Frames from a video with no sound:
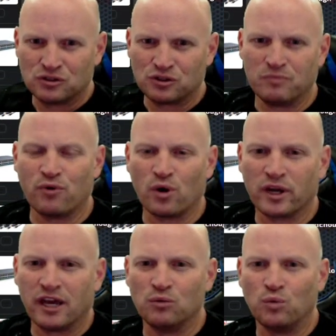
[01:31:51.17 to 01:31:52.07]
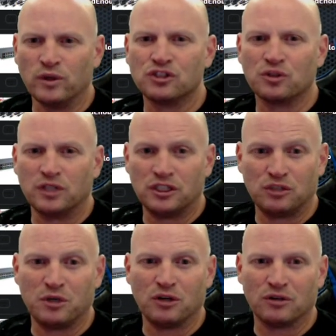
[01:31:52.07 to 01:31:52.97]
Stream 4K on one screen
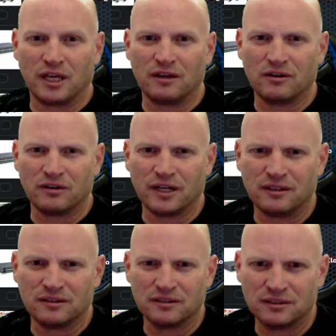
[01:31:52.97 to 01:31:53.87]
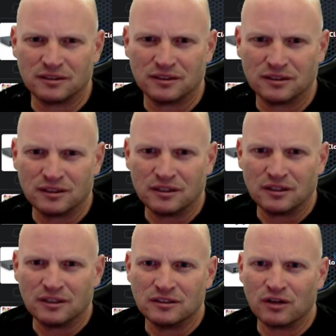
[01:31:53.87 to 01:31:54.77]
should be okay. All right.
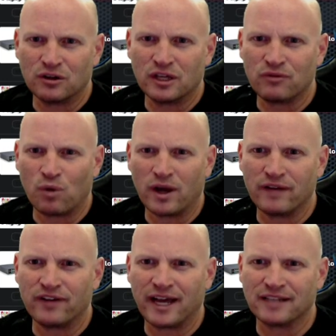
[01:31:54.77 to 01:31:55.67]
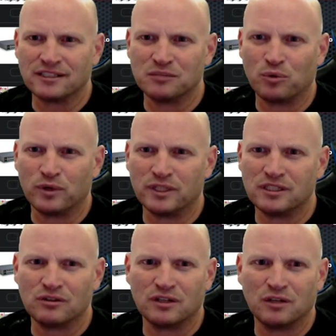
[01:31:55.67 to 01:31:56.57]
Not okay for Wi-Fi access
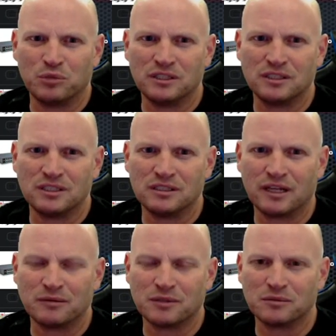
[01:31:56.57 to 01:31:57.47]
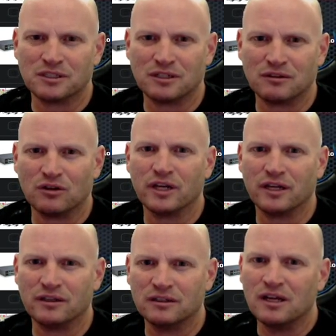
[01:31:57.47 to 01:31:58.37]
points, Ethernet PCs, laptops, etc. Okay.